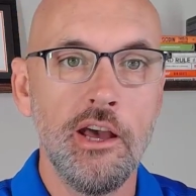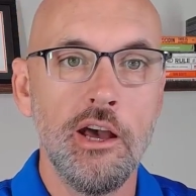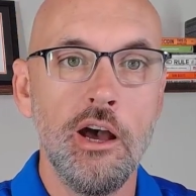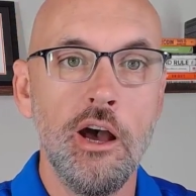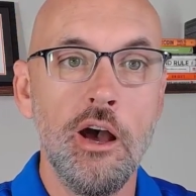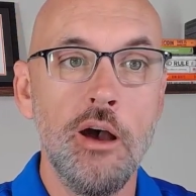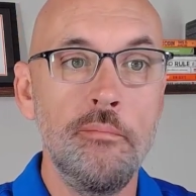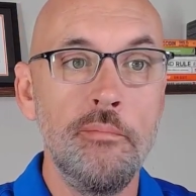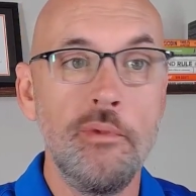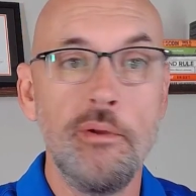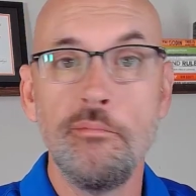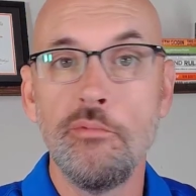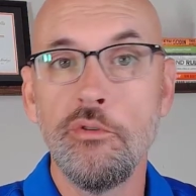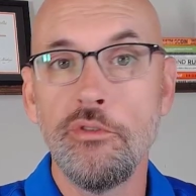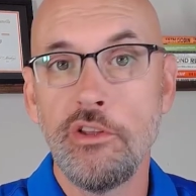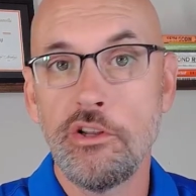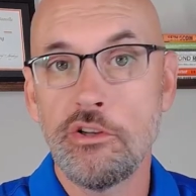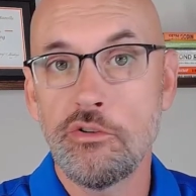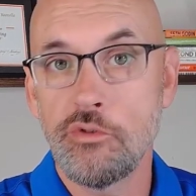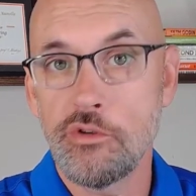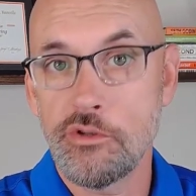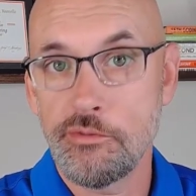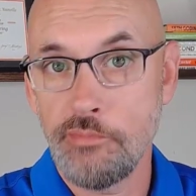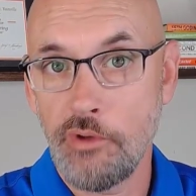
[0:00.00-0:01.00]
A member
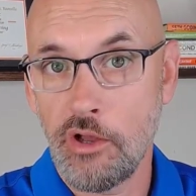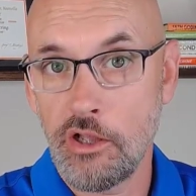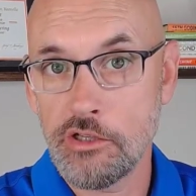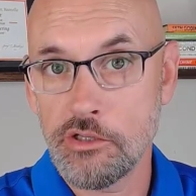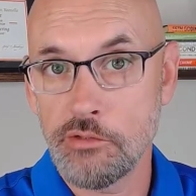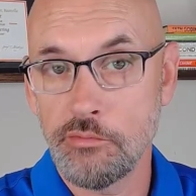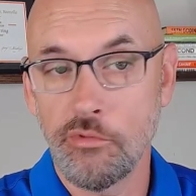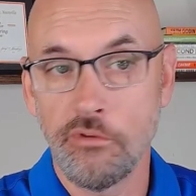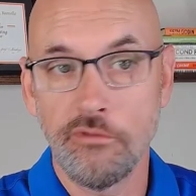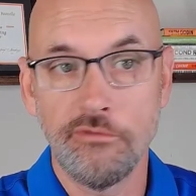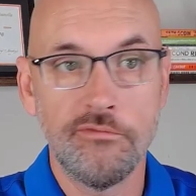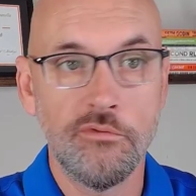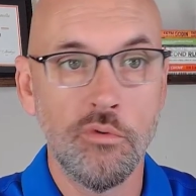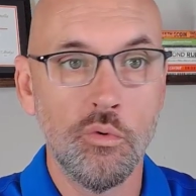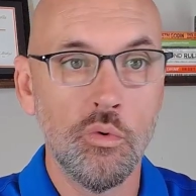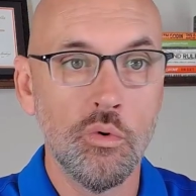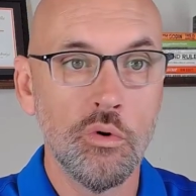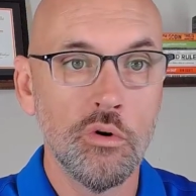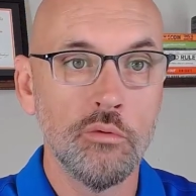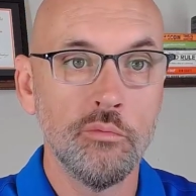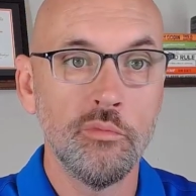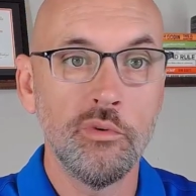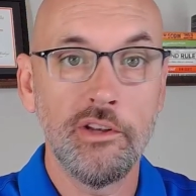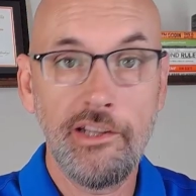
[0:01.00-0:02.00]
that's responsible
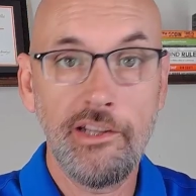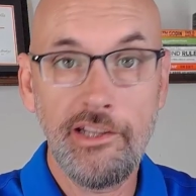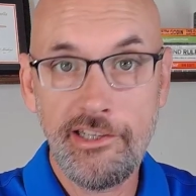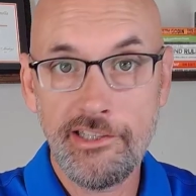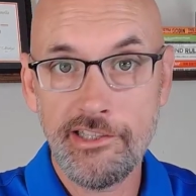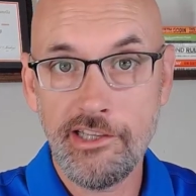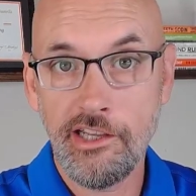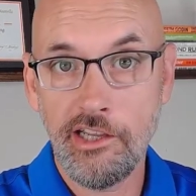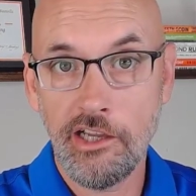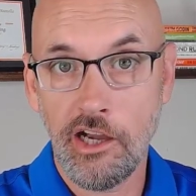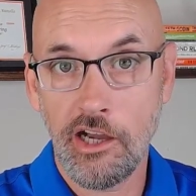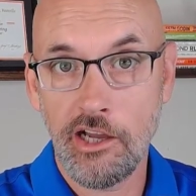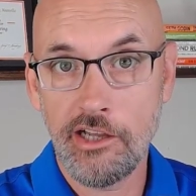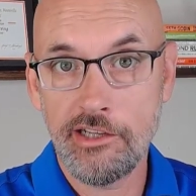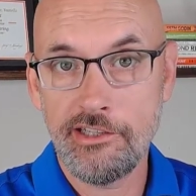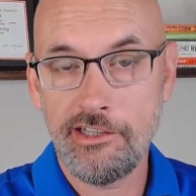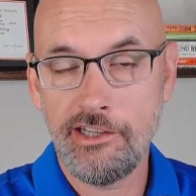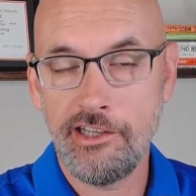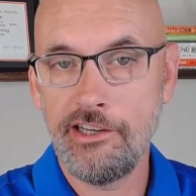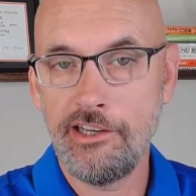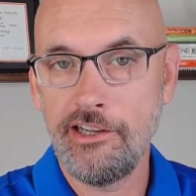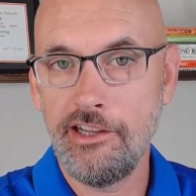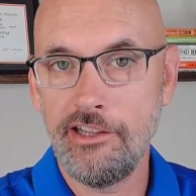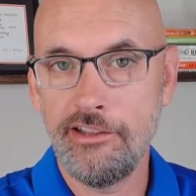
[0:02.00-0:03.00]
for releasing
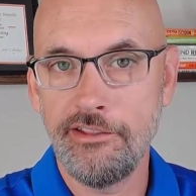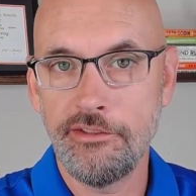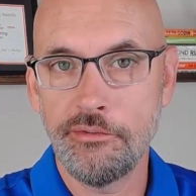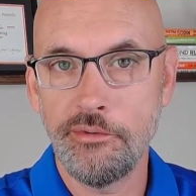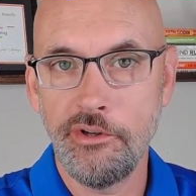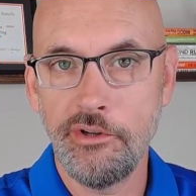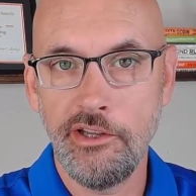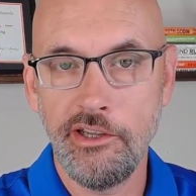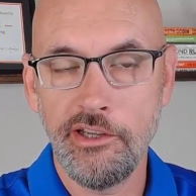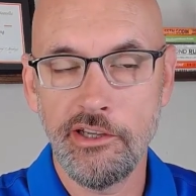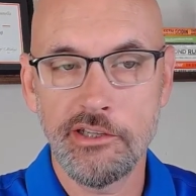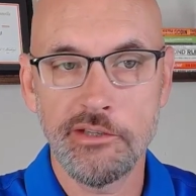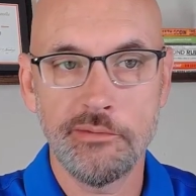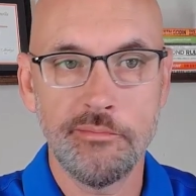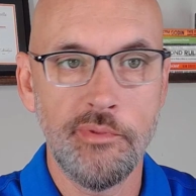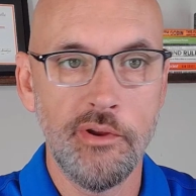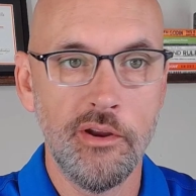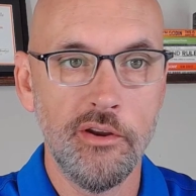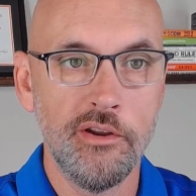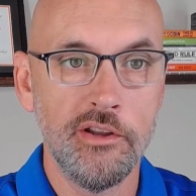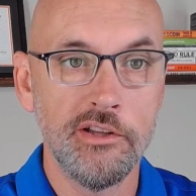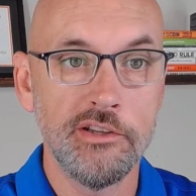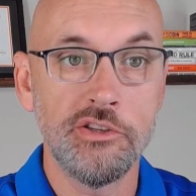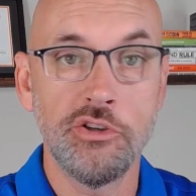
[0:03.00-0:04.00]
content in 3D
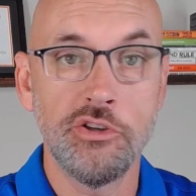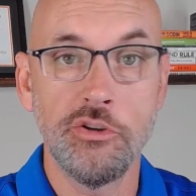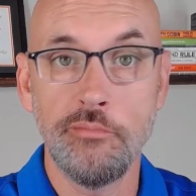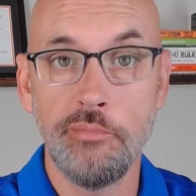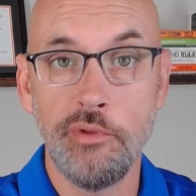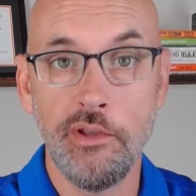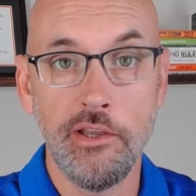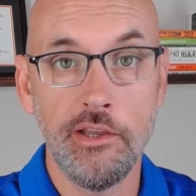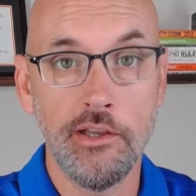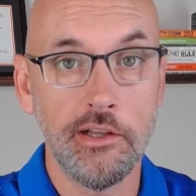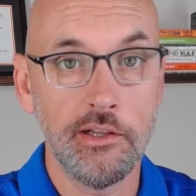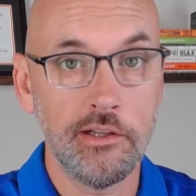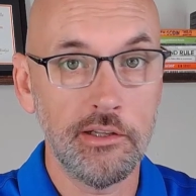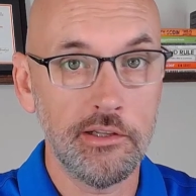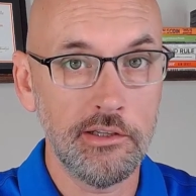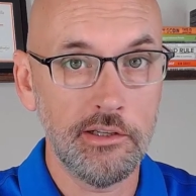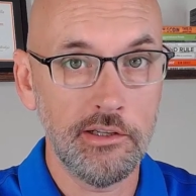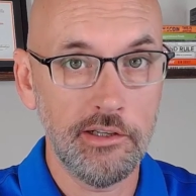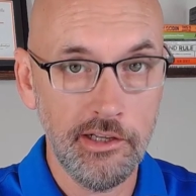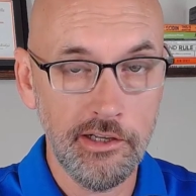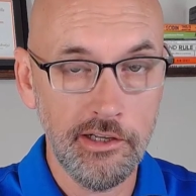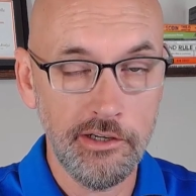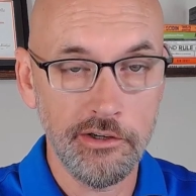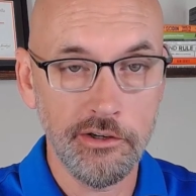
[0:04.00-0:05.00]
Experience should be a
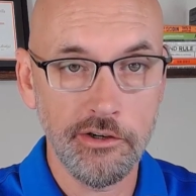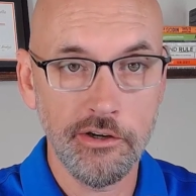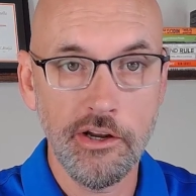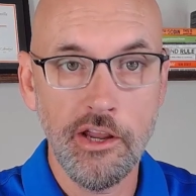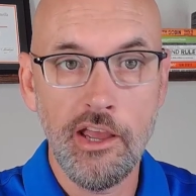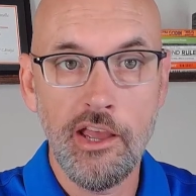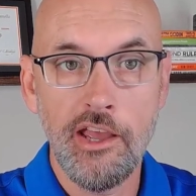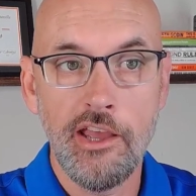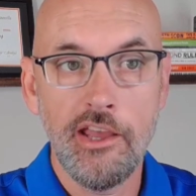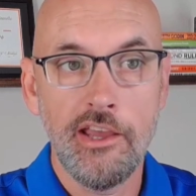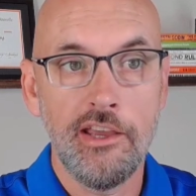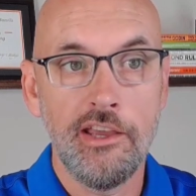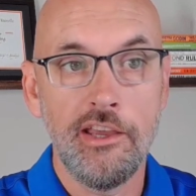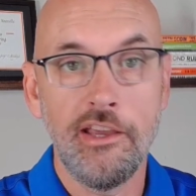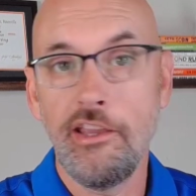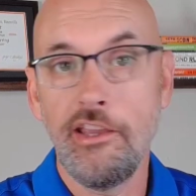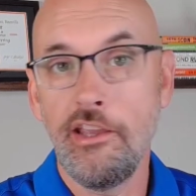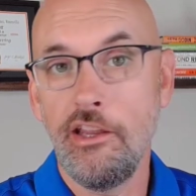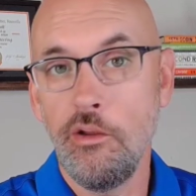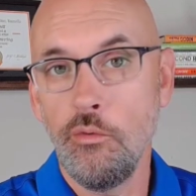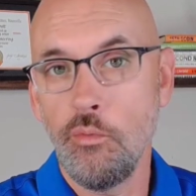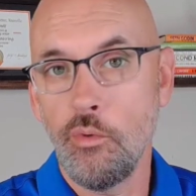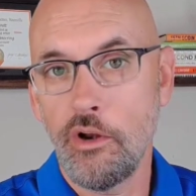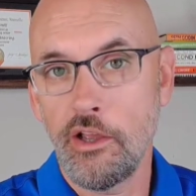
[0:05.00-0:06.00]
leader.
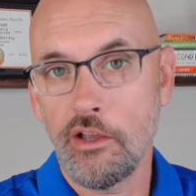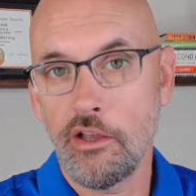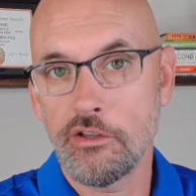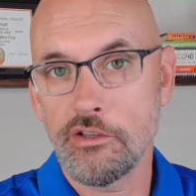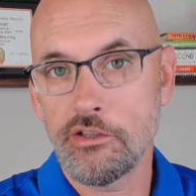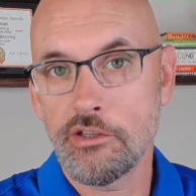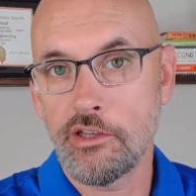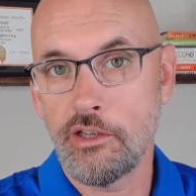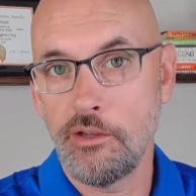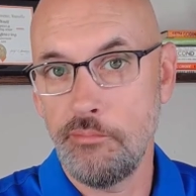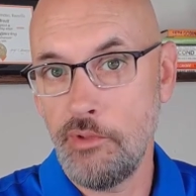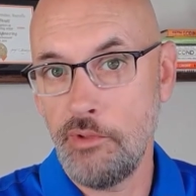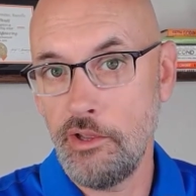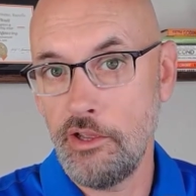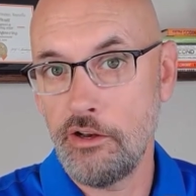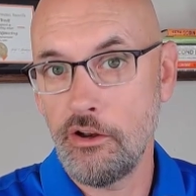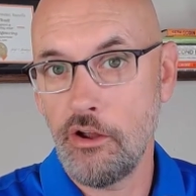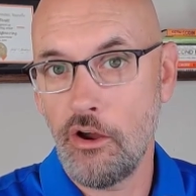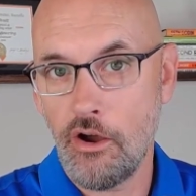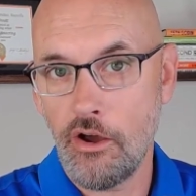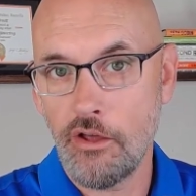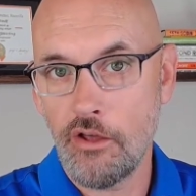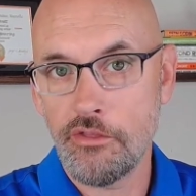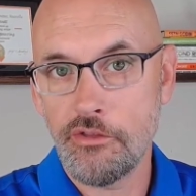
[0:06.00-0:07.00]
Anyone else can be an
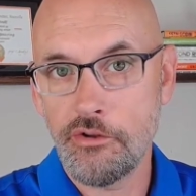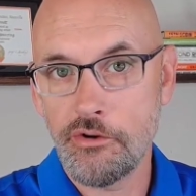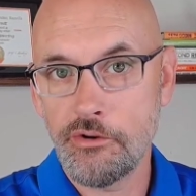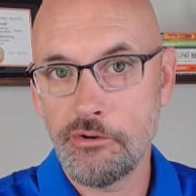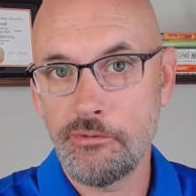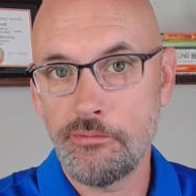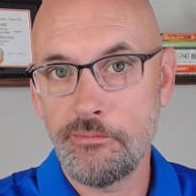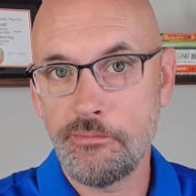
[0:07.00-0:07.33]
author.